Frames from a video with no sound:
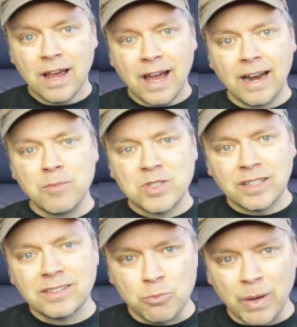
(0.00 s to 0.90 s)
And I'm
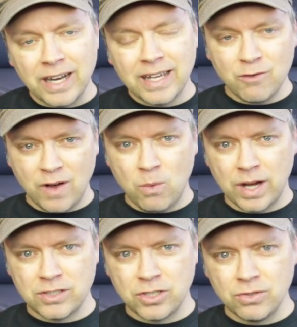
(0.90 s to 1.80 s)
still debating if I
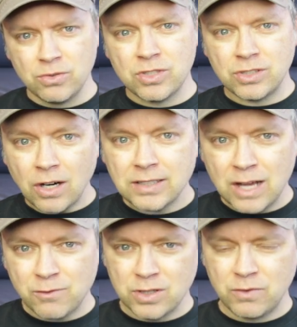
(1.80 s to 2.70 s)
want to start
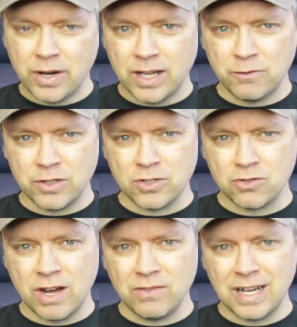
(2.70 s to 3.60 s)
that for the very unofficial
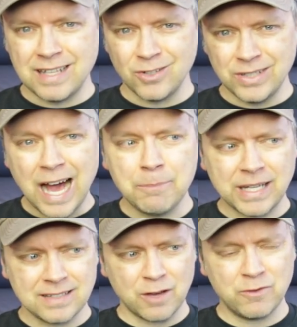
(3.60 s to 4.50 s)
travel guides or not,
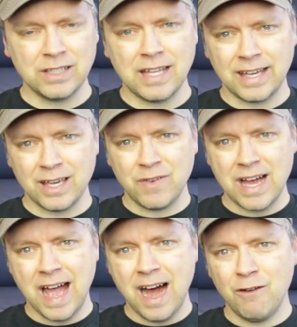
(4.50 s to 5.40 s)
because I feel like if I
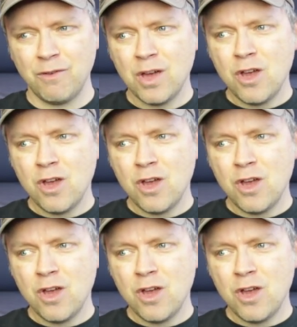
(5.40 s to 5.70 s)
have